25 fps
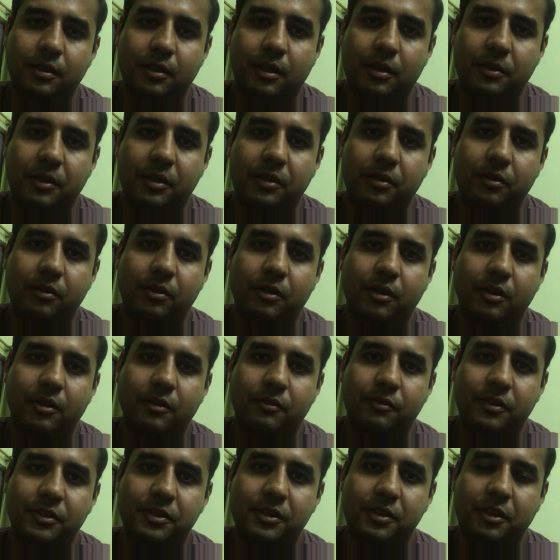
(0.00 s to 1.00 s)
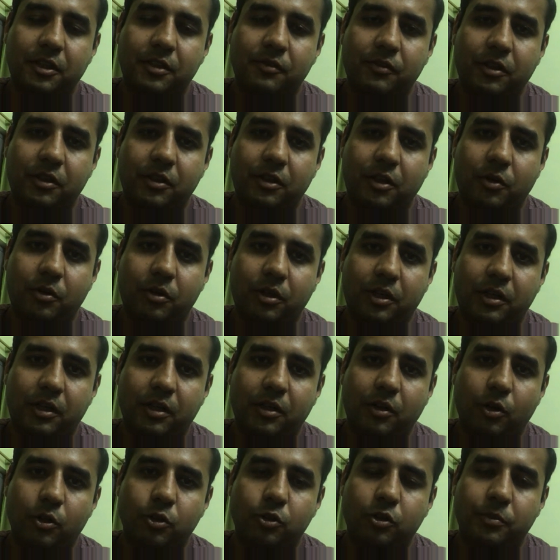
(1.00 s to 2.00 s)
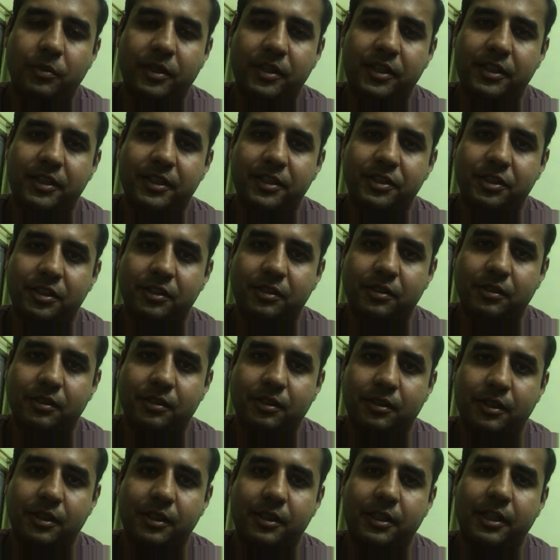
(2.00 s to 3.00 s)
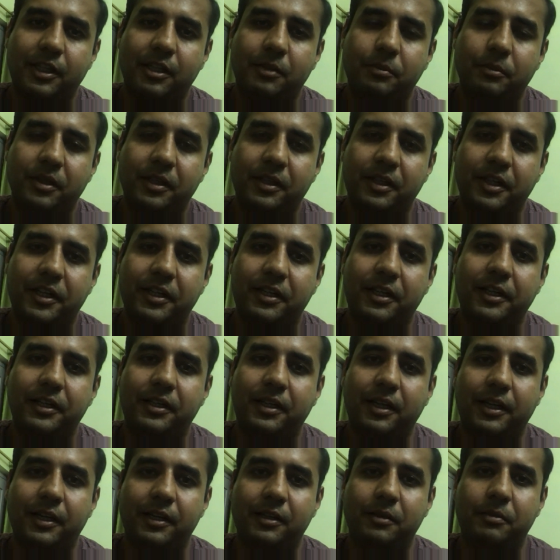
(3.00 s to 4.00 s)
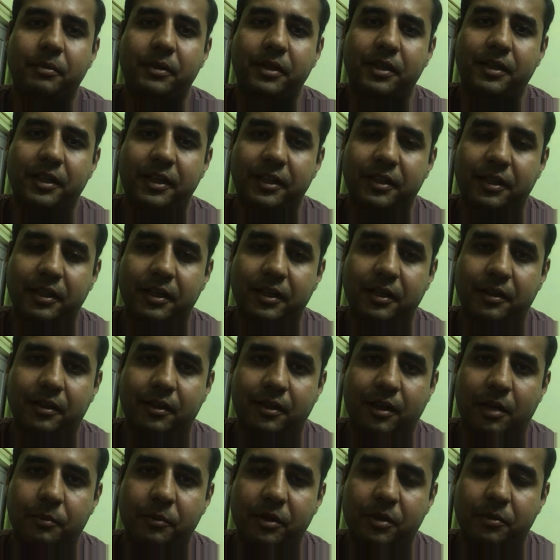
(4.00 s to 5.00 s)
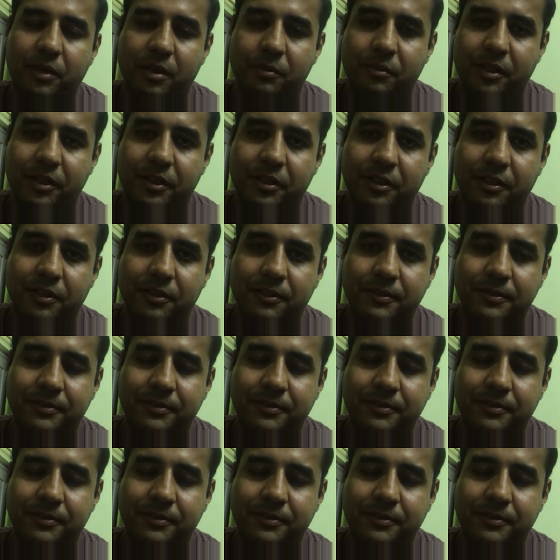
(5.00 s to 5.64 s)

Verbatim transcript: I mean, physical workout and also meditation it helped me greatly it helped me greatly calming my mind